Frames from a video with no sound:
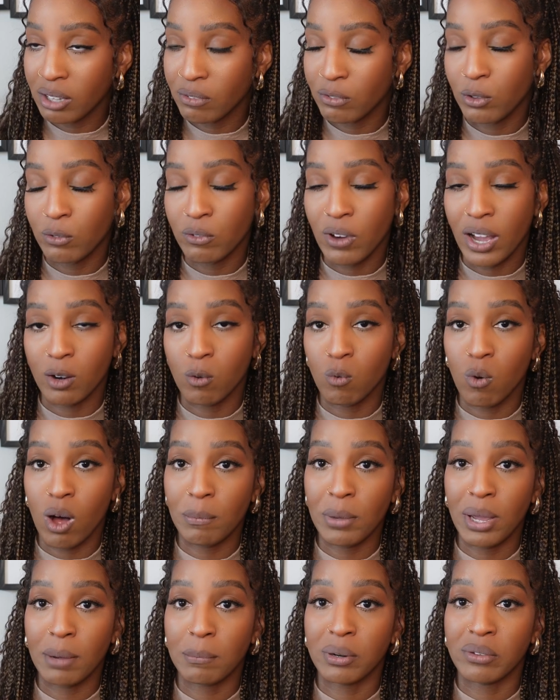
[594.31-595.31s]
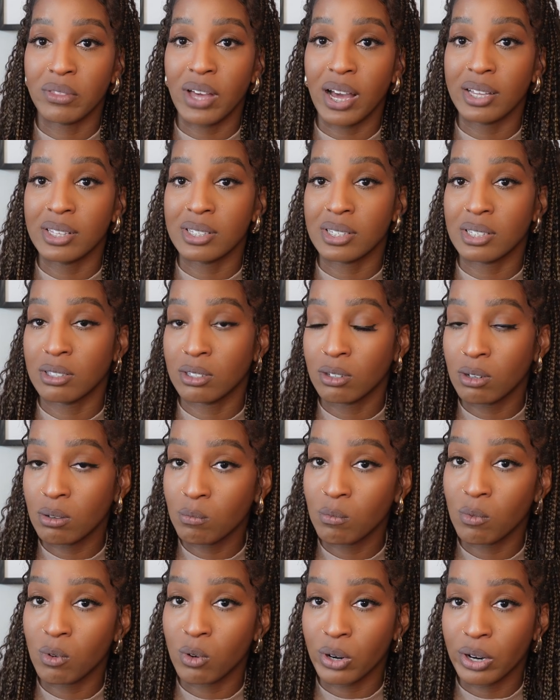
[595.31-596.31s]
If you find a wallpaper that is a little
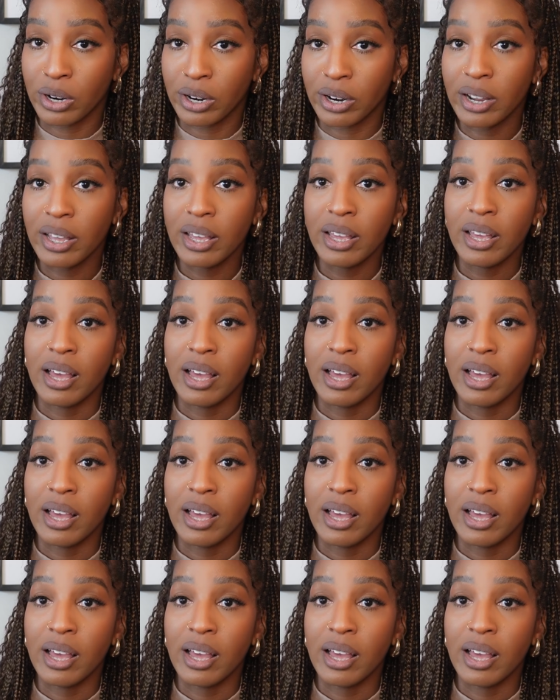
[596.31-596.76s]
more